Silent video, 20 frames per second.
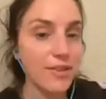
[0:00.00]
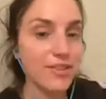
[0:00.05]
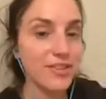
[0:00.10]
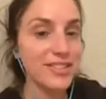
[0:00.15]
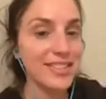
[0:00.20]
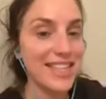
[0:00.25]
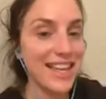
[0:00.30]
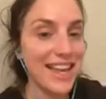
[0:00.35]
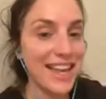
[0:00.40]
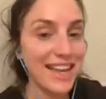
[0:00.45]

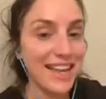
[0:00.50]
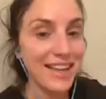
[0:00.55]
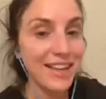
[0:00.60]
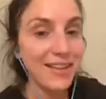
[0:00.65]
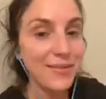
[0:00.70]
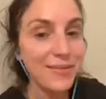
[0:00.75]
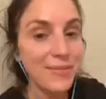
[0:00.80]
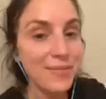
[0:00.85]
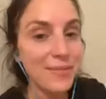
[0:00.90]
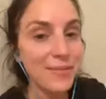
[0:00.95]
just like
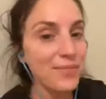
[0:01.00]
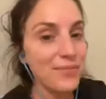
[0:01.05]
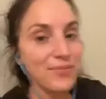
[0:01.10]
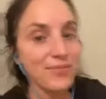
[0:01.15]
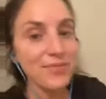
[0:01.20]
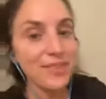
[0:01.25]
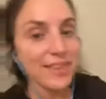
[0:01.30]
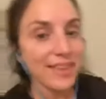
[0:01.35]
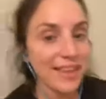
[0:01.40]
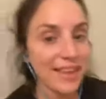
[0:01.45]

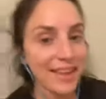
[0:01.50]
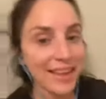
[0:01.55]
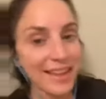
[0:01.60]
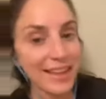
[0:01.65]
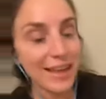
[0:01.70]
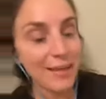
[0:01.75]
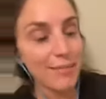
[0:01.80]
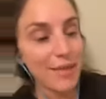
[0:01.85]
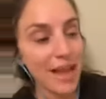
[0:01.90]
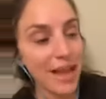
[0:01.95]

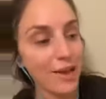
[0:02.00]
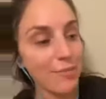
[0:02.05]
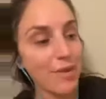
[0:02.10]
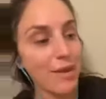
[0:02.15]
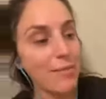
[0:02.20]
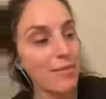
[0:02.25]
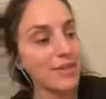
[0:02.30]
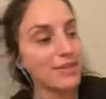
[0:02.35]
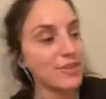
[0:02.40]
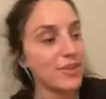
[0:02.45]
get me out of my
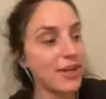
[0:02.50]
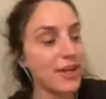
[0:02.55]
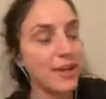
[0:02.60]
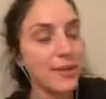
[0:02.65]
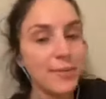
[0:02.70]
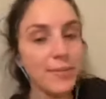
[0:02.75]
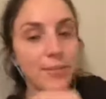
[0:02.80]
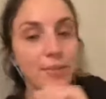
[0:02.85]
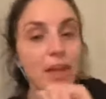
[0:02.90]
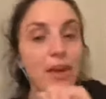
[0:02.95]
misery.
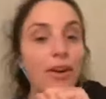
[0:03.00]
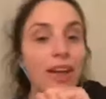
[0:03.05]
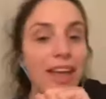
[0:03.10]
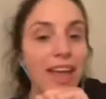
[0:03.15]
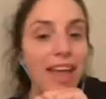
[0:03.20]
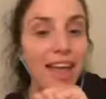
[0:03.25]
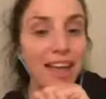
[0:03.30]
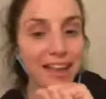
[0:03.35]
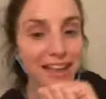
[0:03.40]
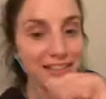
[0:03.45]
Okay.
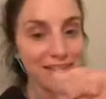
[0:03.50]
Hey,